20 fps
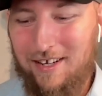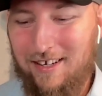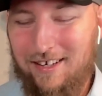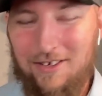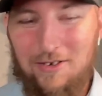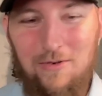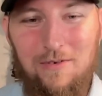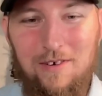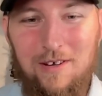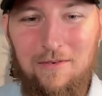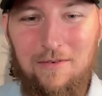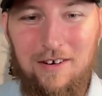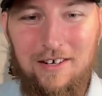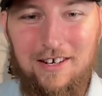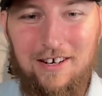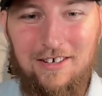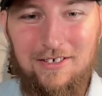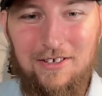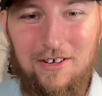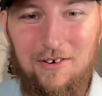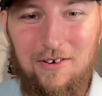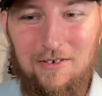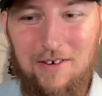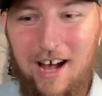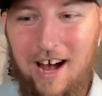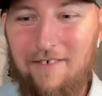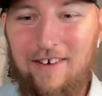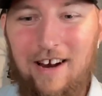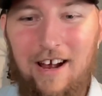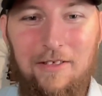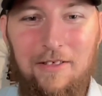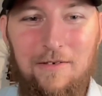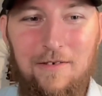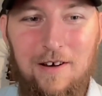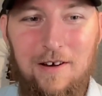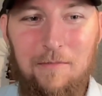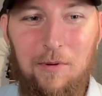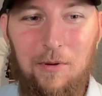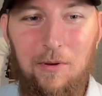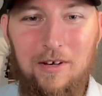Being 21 years old, I've got
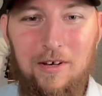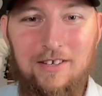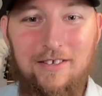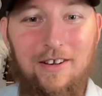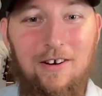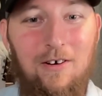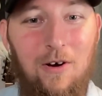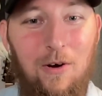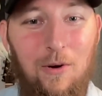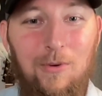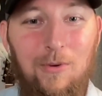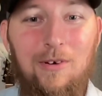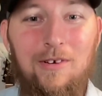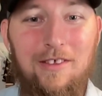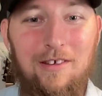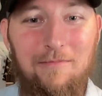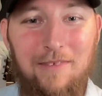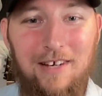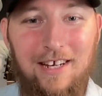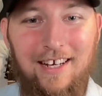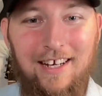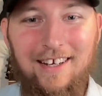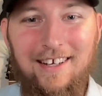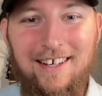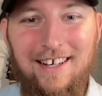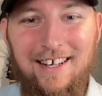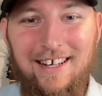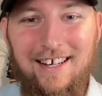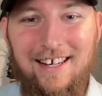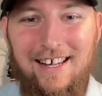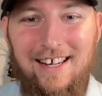three employees that are older than me,